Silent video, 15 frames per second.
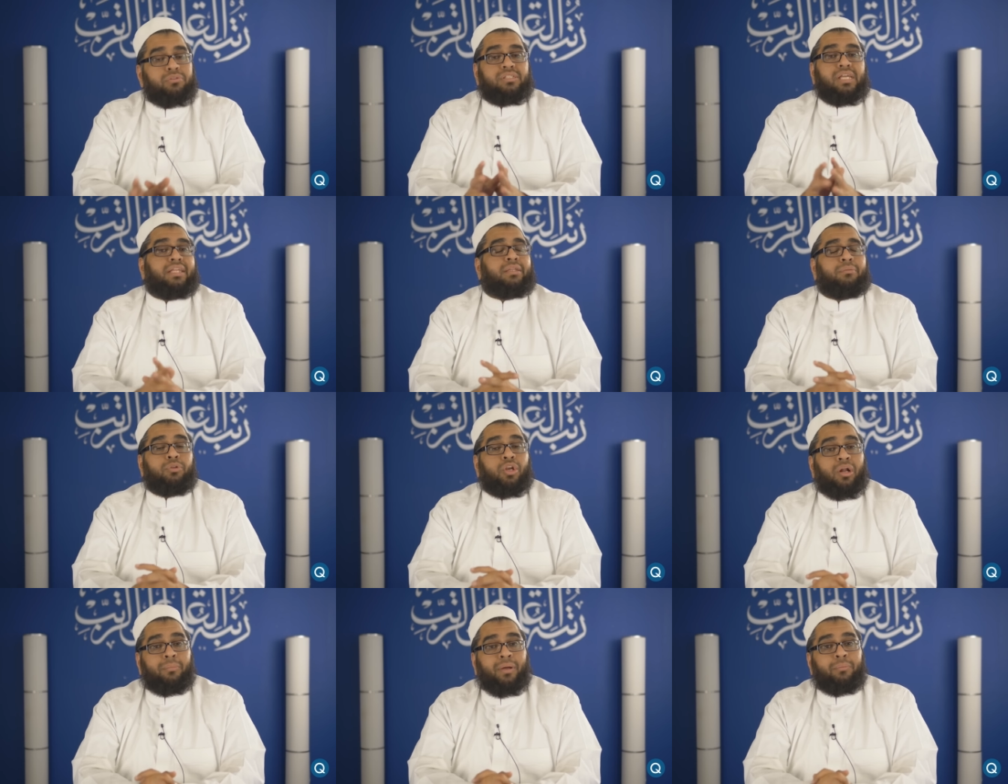Ustad
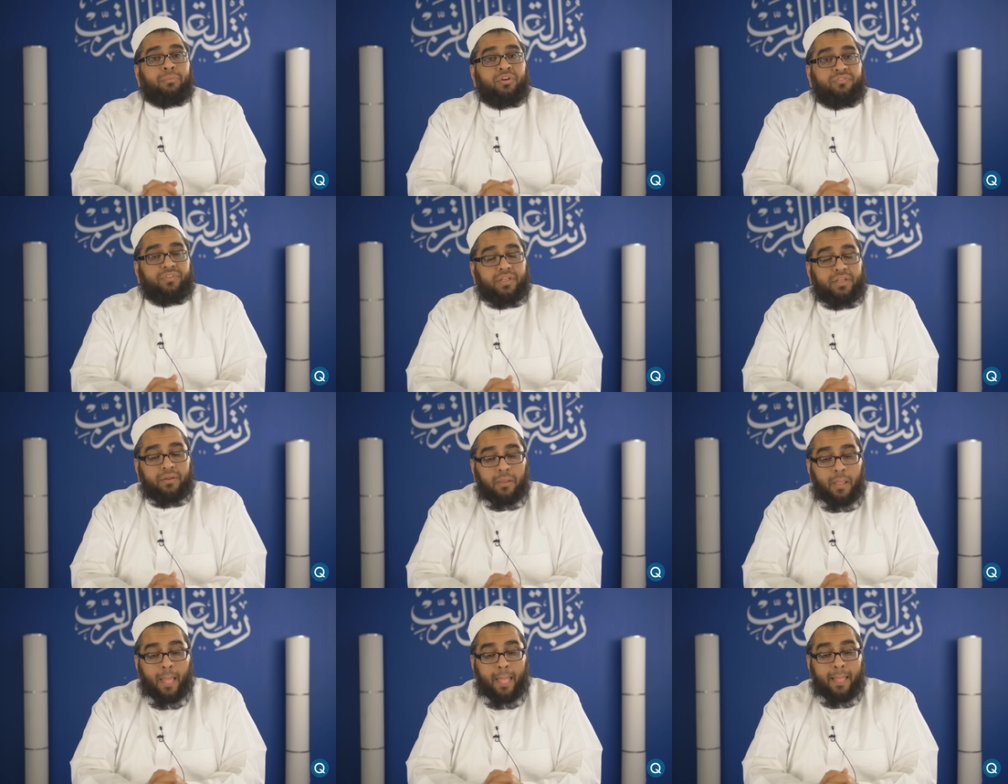Abdurrahman Murphy.
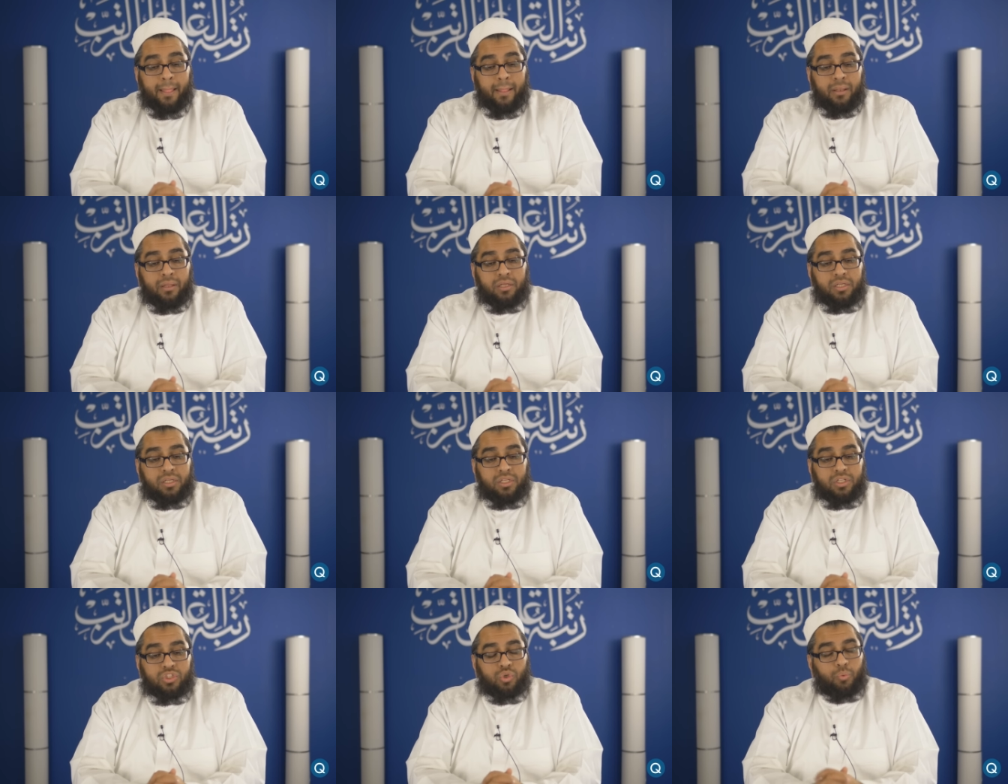
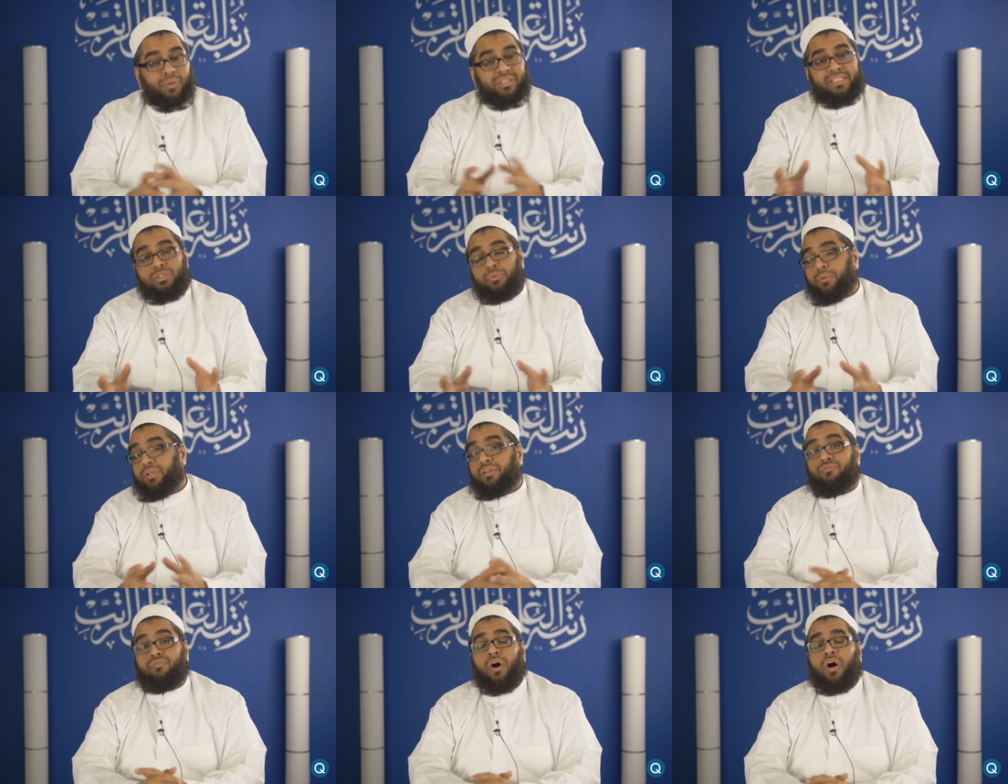So, what this
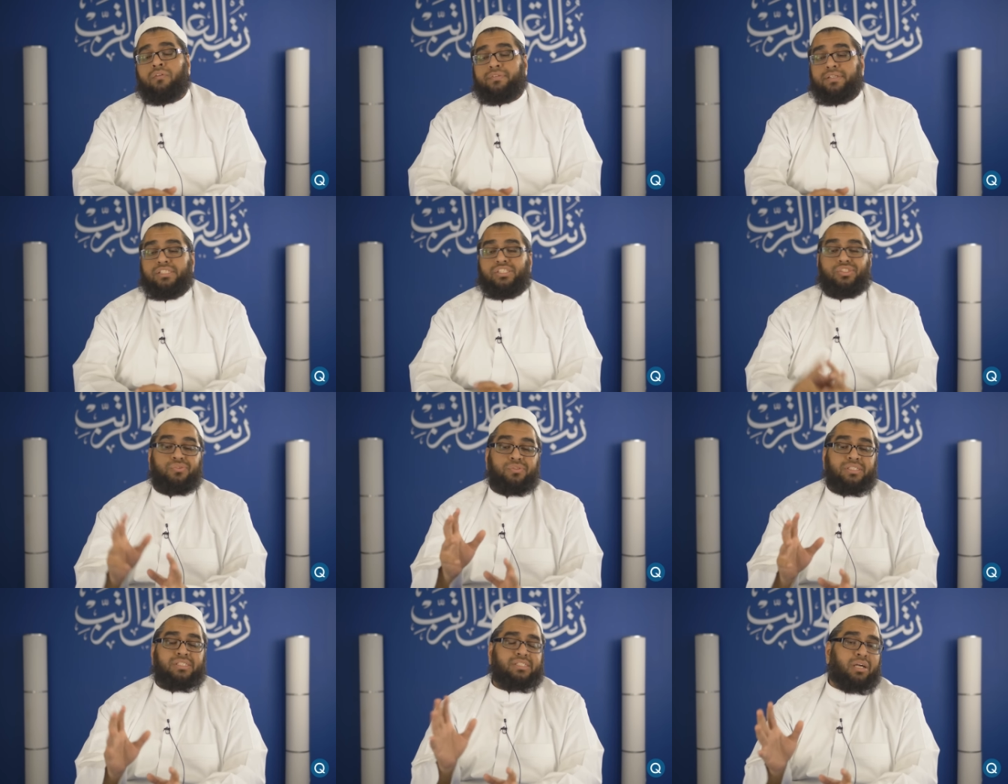will involve is
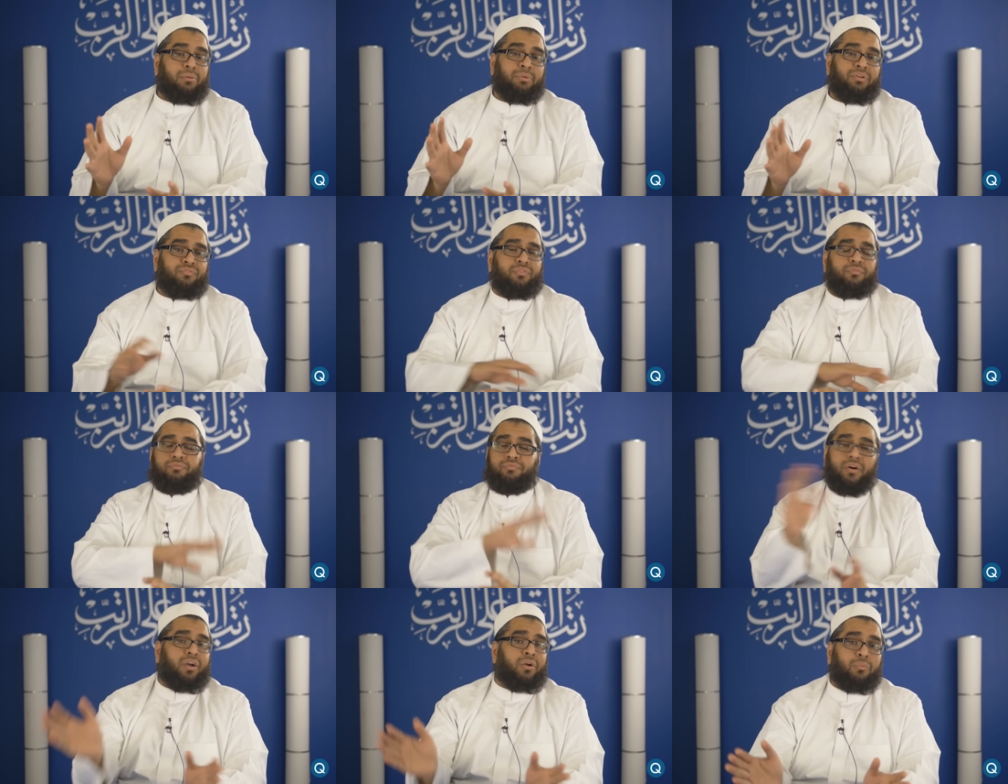students coming from
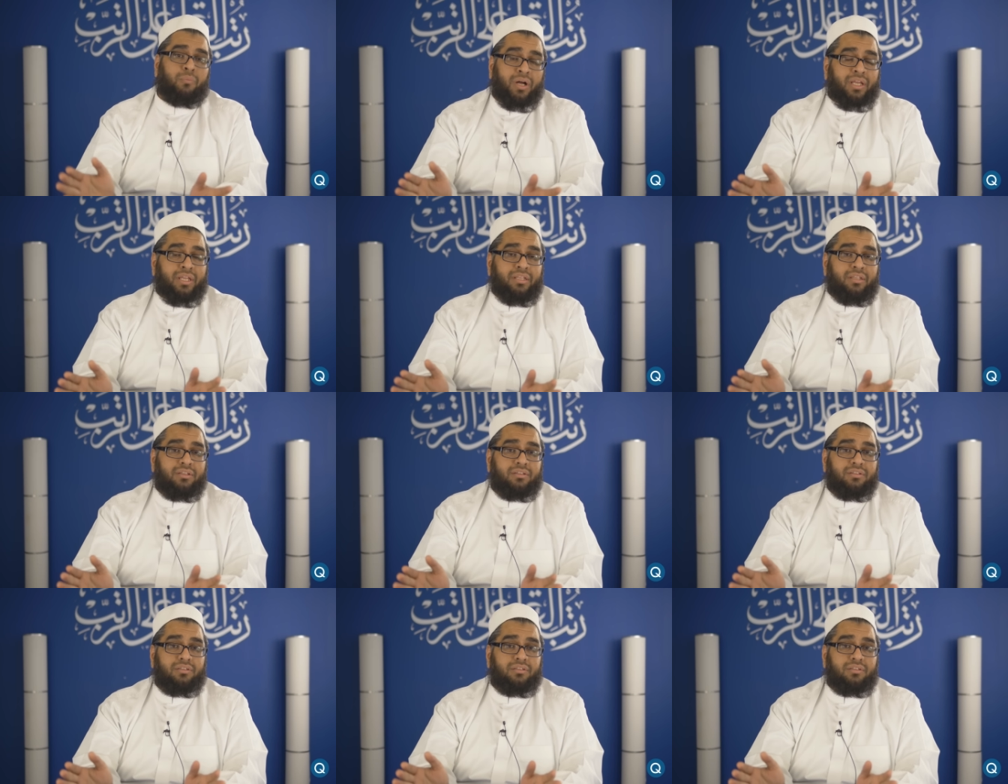far and wide,